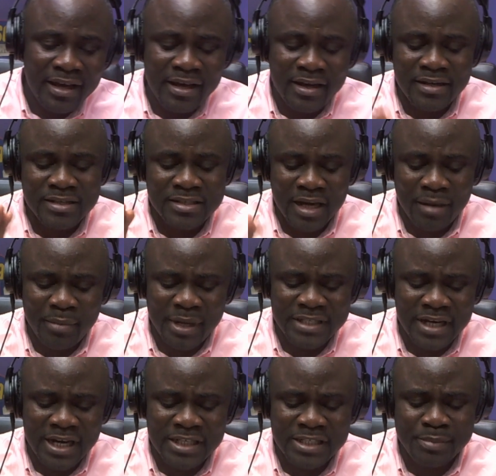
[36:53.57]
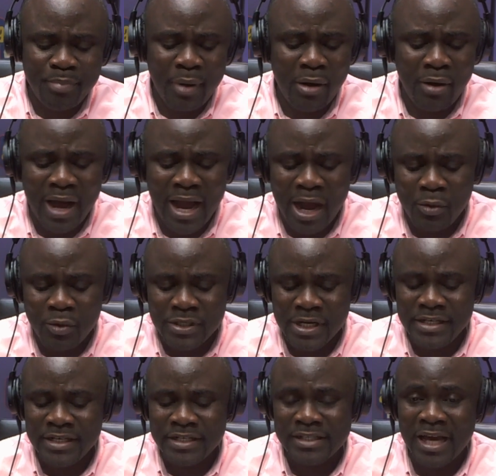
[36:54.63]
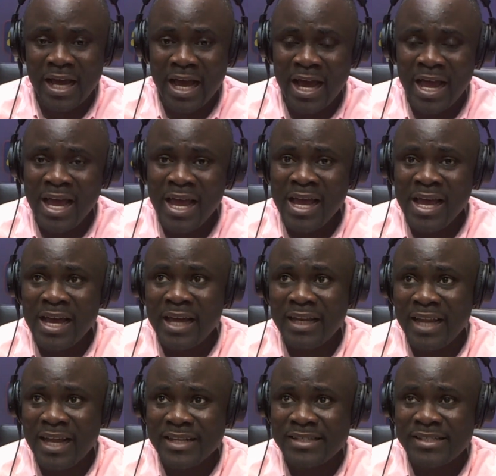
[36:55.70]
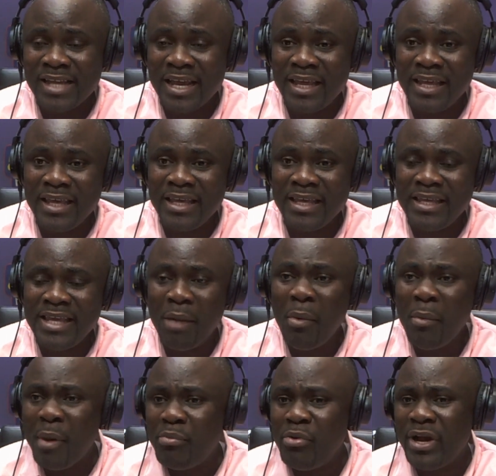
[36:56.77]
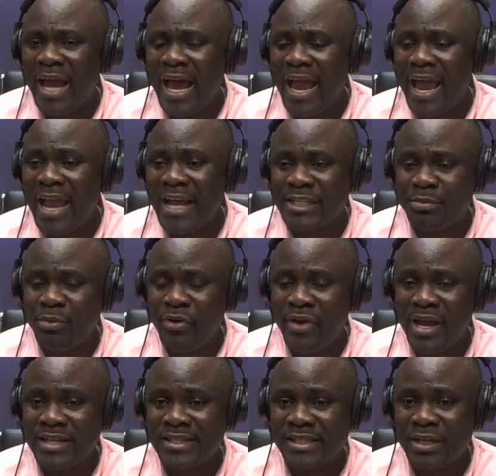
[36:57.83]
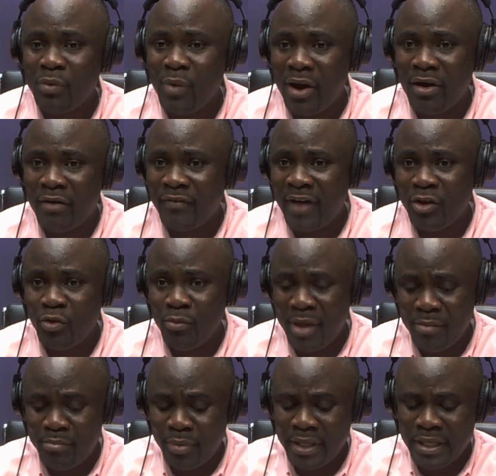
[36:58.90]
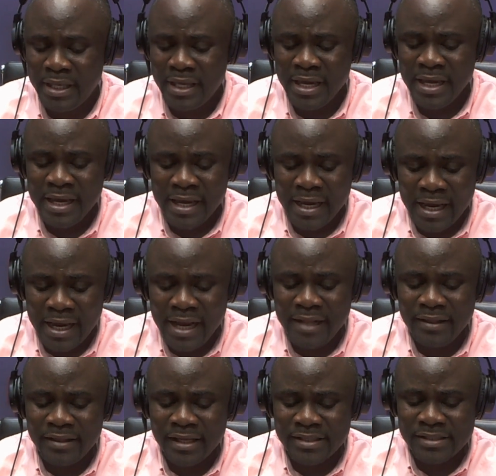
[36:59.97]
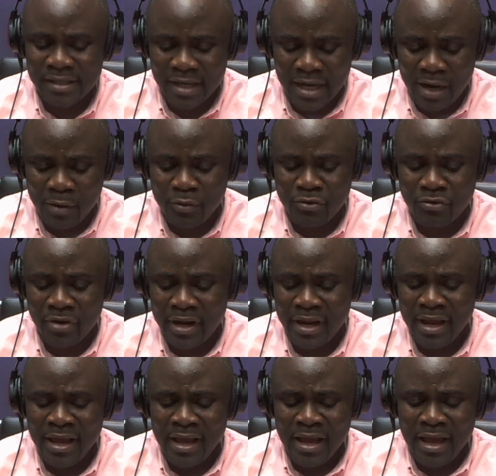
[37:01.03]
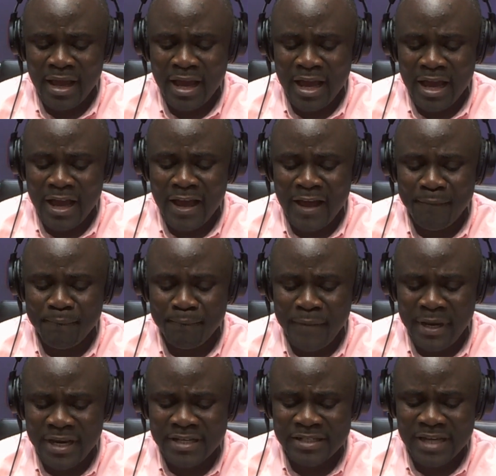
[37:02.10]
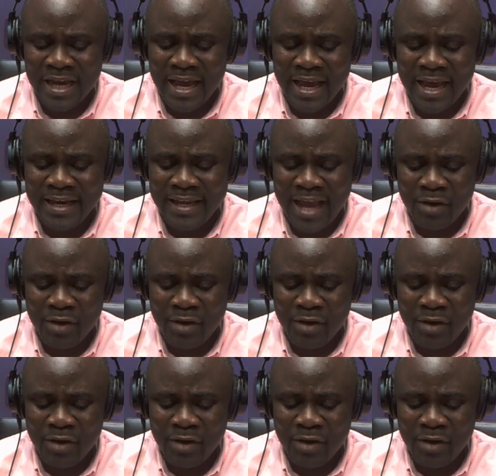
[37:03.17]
intermittent power outages nan saying yemu bebre na experience wherever you may be in this country. Minister Eddie